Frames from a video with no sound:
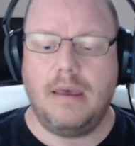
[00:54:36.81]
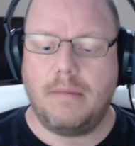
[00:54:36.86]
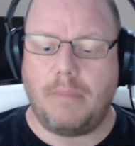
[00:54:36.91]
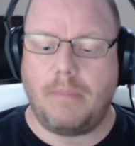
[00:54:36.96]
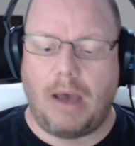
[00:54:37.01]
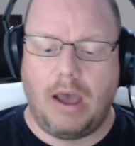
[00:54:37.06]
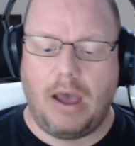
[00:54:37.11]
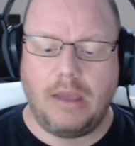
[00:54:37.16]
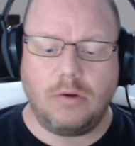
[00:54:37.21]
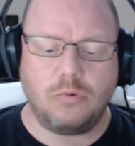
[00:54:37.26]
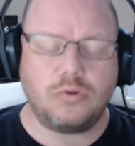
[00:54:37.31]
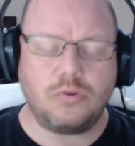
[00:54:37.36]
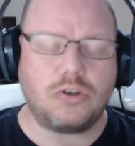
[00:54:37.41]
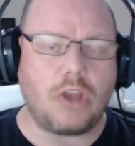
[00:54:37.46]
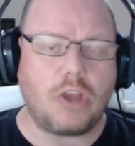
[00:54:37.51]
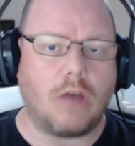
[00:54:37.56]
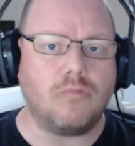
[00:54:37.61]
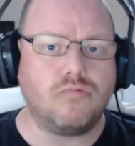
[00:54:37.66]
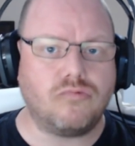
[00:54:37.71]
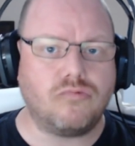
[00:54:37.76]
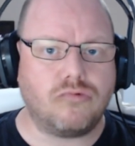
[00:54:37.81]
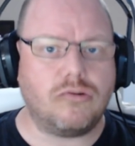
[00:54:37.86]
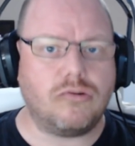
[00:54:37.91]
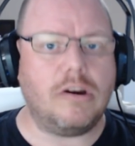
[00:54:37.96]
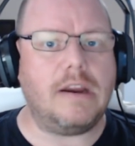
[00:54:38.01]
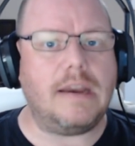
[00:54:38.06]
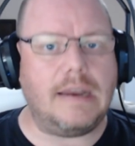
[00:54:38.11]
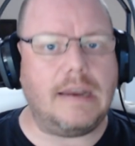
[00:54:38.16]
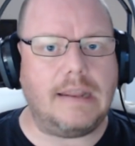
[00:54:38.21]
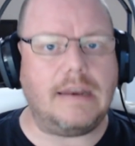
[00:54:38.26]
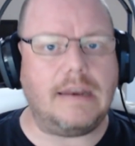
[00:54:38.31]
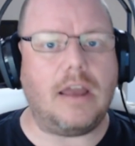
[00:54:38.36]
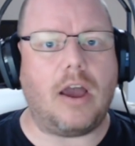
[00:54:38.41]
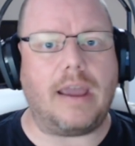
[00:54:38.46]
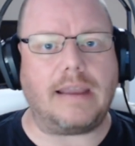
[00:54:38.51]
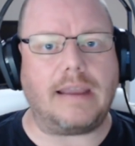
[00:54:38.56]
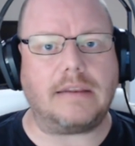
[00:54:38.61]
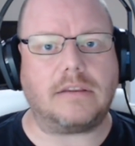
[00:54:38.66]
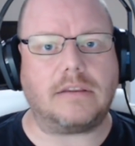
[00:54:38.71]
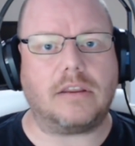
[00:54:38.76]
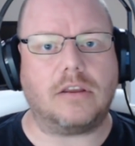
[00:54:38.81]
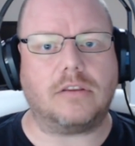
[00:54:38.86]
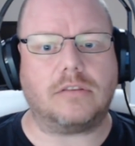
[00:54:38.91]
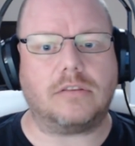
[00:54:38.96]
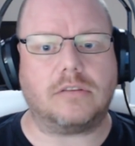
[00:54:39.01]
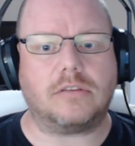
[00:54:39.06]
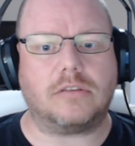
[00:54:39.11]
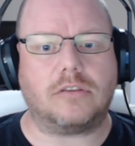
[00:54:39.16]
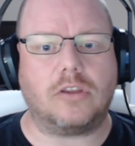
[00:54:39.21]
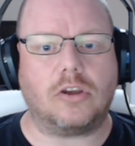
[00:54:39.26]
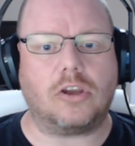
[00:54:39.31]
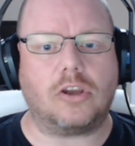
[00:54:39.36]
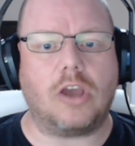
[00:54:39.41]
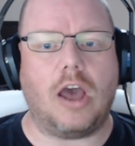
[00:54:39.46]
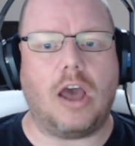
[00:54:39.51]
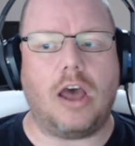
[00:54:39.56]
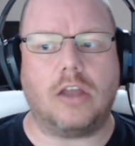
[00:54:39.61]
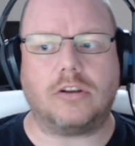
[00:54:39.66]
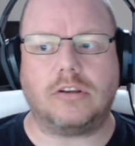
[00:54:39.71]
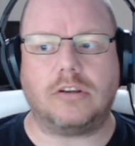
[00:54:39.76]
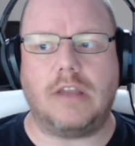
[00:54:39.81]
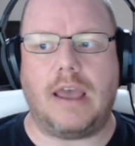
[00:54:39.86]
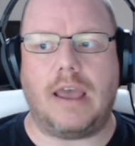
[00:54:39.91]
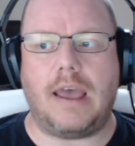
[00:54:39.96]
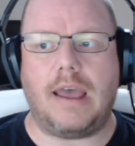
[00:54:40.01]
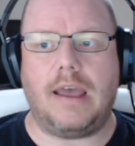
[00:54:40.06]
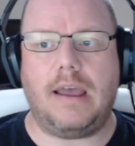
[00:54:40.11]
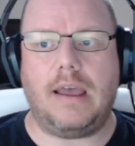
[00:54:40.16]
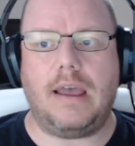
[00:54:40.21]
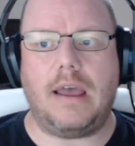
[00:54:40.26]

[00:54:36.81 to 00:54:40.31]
But I also really like the Gardner